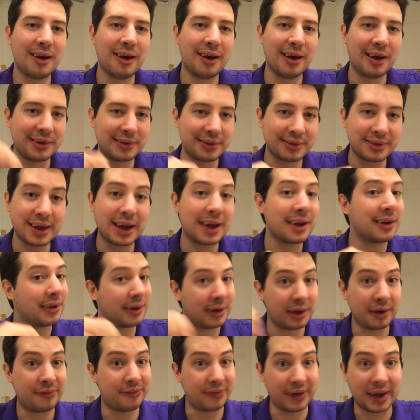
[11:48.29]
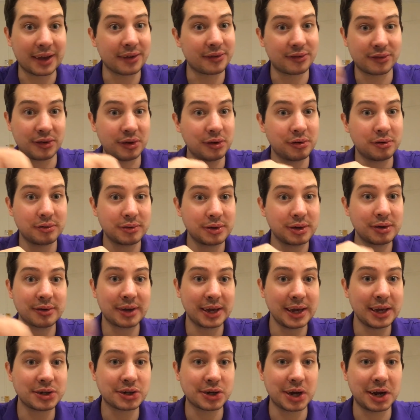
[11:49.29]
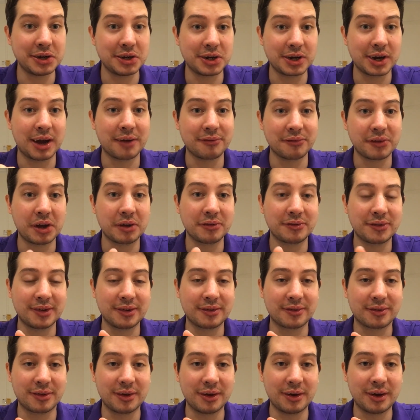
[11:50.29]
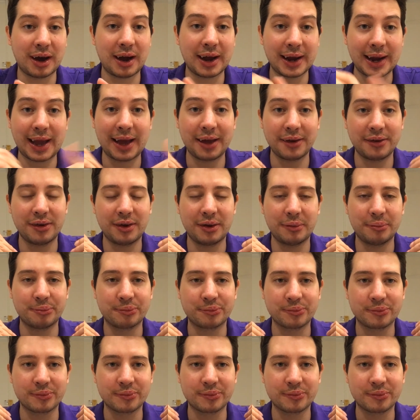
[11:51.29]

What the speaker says: and that affects your gear changing. I've noticed that I had a